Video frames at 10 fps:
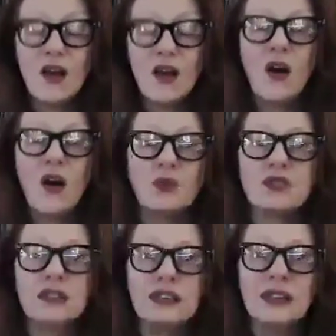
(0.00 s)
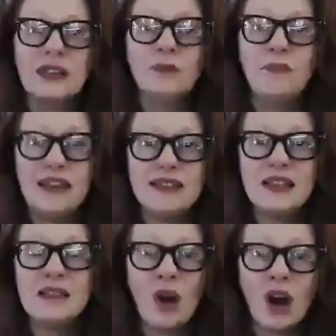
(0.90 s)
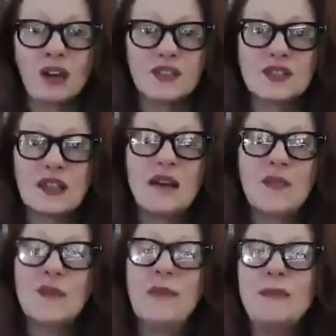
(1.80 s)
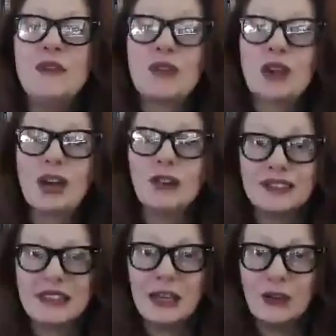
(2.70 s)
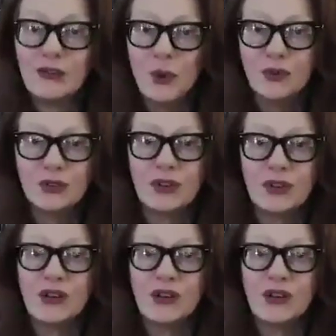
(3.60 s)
all of those little bits and parts that maybe you're collecting in a folder,